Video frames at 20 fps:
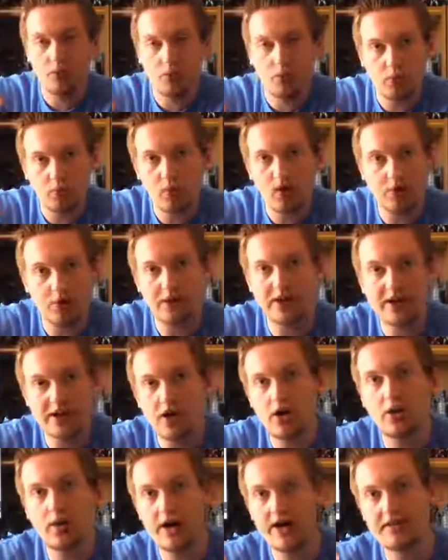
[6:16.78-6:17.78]
what we
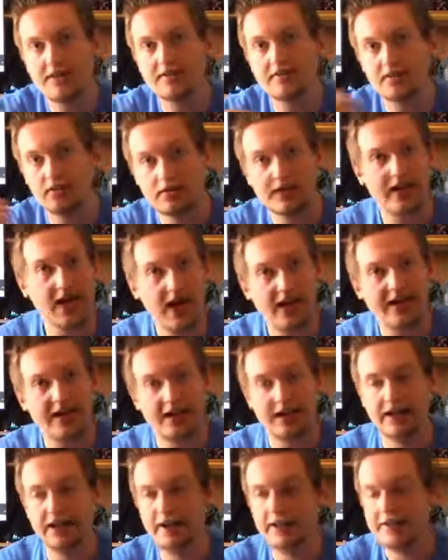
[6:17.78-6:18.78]
know as
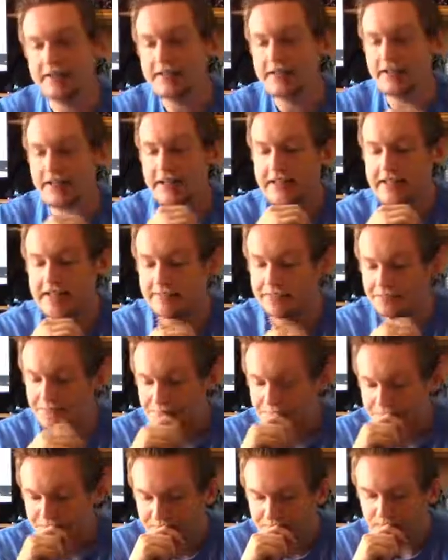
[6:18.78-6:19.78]
Gigan. And
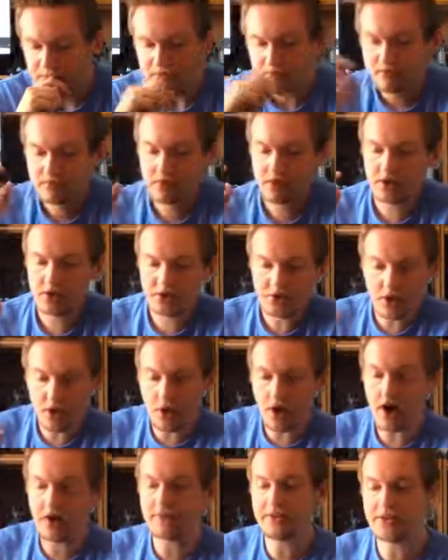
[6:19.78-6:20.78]

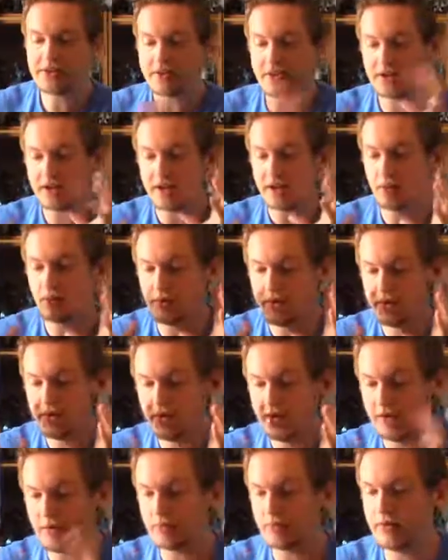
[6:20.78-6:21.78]
so obviously, like, when
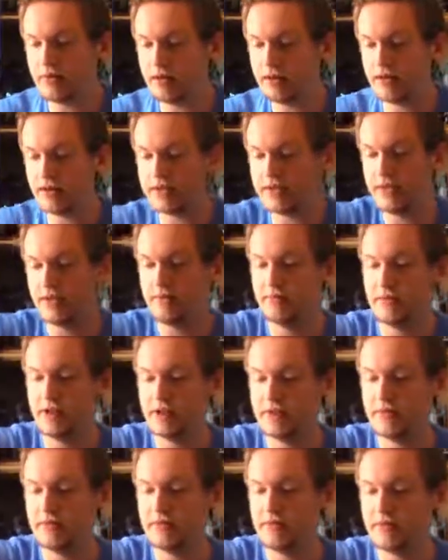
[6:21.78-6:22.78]
they, like I say, I'm
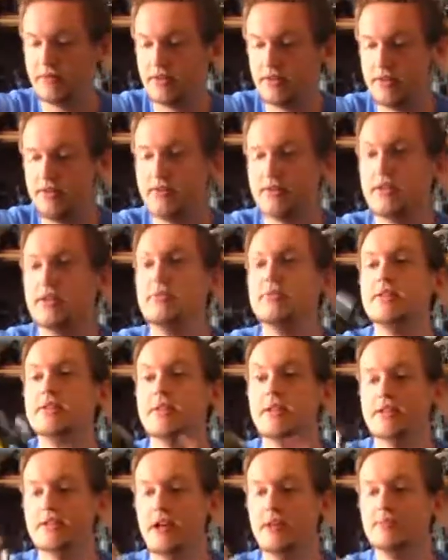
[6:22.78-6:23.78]
gonna use him as an
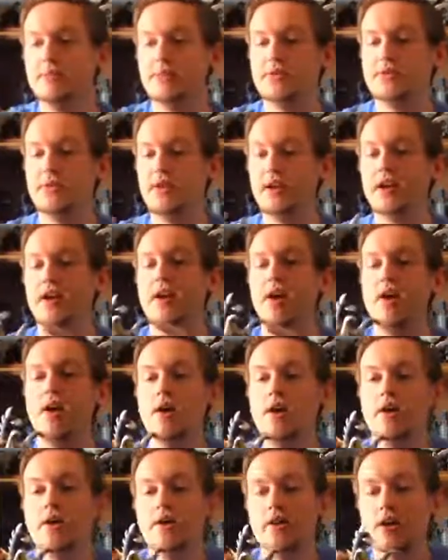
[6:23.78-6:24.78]
example. So, like,
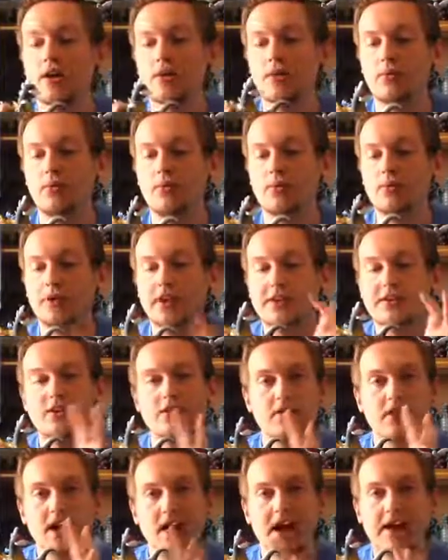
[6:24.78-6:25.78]
you know, they
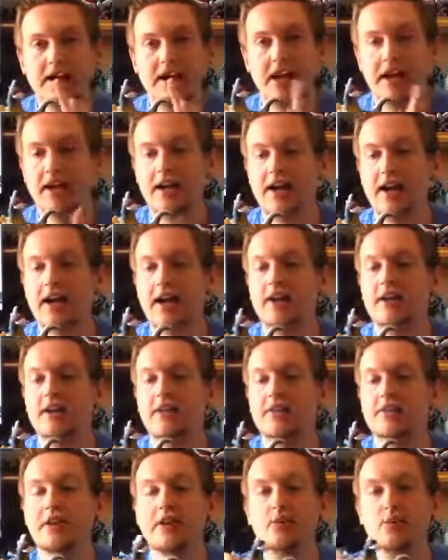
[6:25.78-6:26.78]
took Gigan and
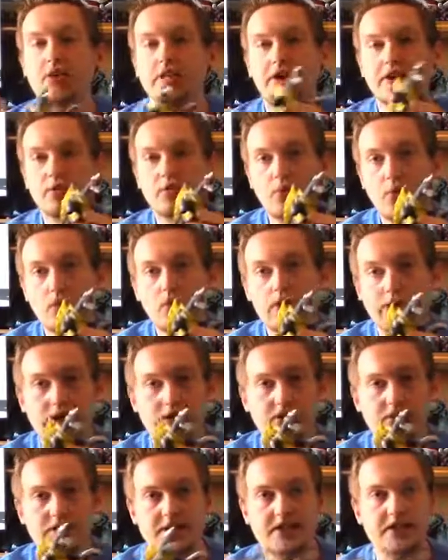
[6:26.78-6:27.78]
they wanted a
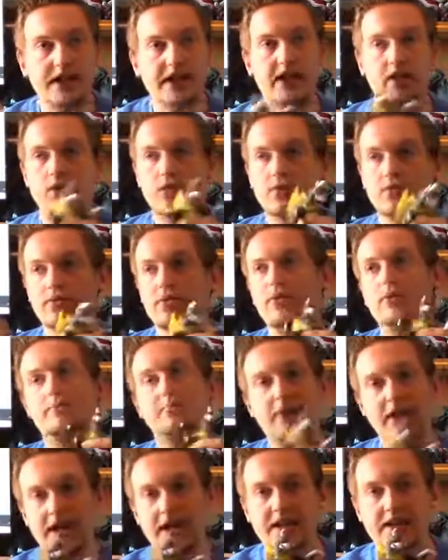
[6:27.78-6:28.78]
warrior to take over
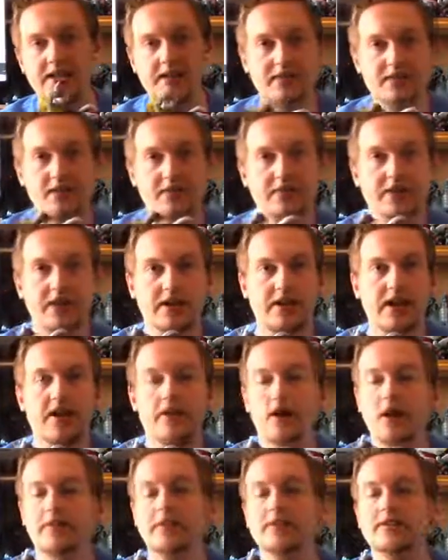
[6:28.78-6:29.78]
planets and stuff like that.
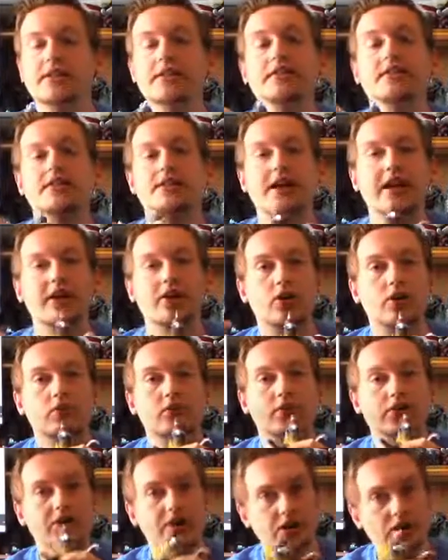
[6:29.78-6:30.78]
Obviously, to take
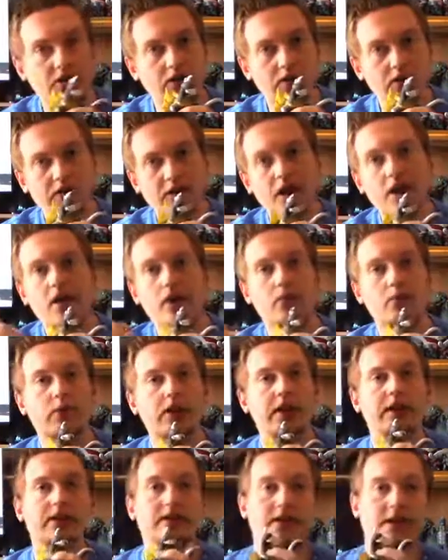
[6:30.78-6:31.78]
over the Earth
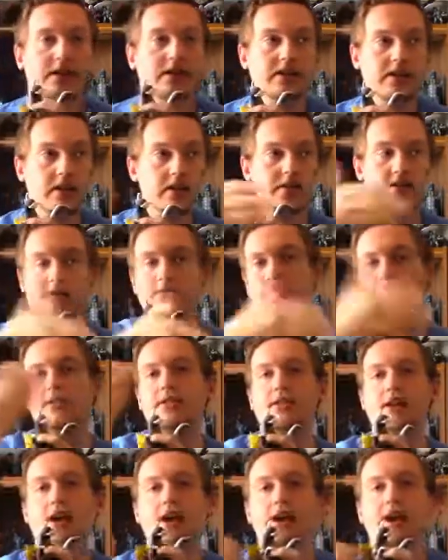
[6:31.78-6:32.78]
when in Godzilla
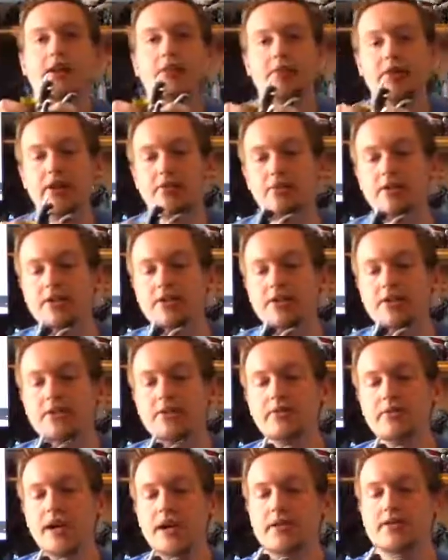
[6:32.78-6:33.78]
vs. Gigan, when they wanted to
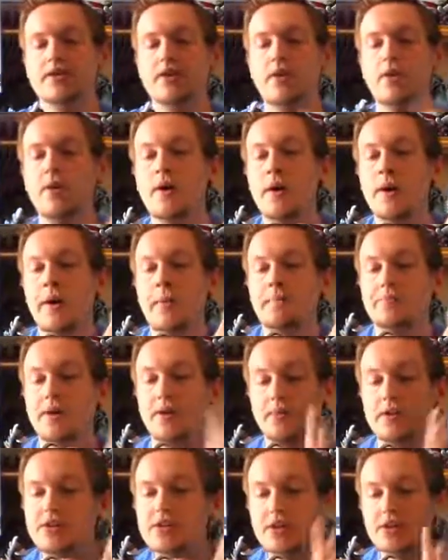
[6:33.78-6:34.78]
do that. So they
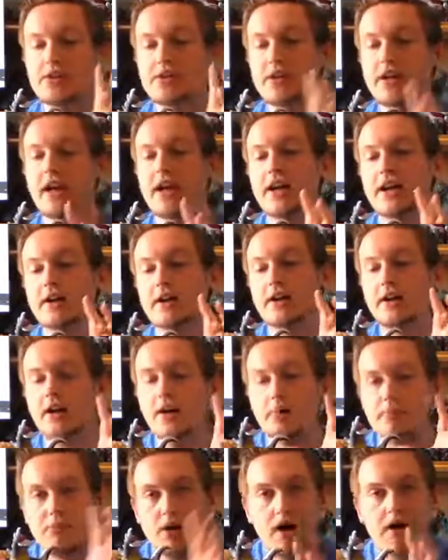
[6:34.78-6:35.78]
wanted to create
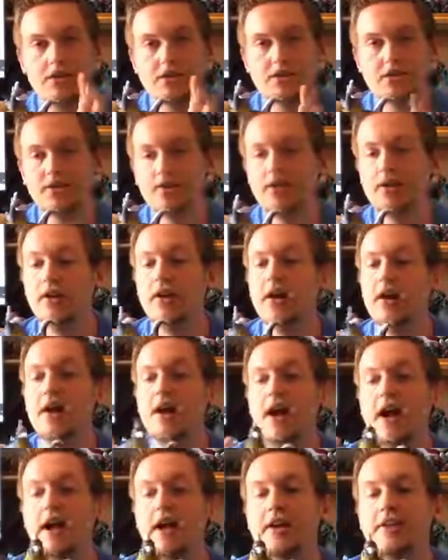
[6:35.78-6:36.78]
a monster,
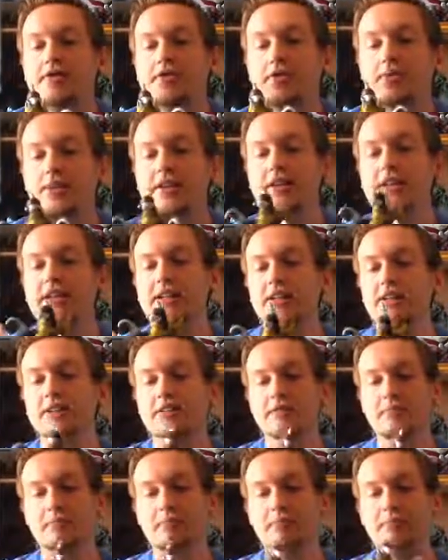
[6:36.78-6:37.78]
and so what they did
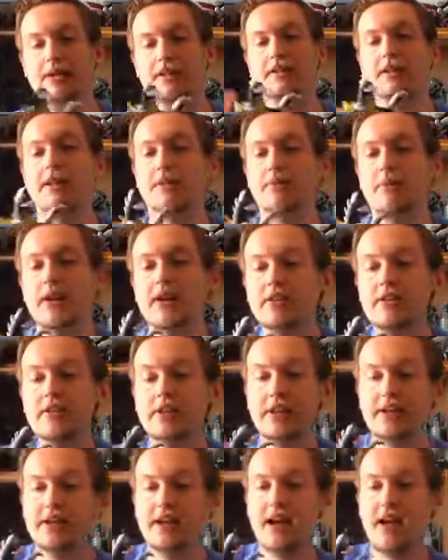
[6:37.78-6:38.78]
is basically, like, when I look
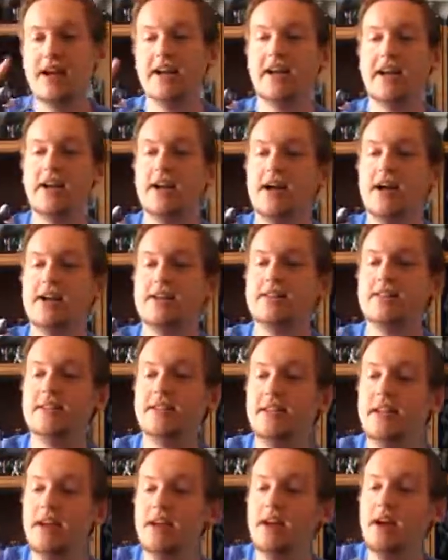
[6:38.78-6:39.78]
at Gigan, I
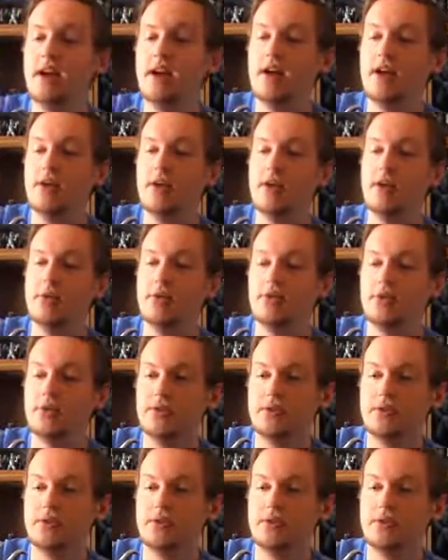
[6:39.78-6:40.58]
see, you know,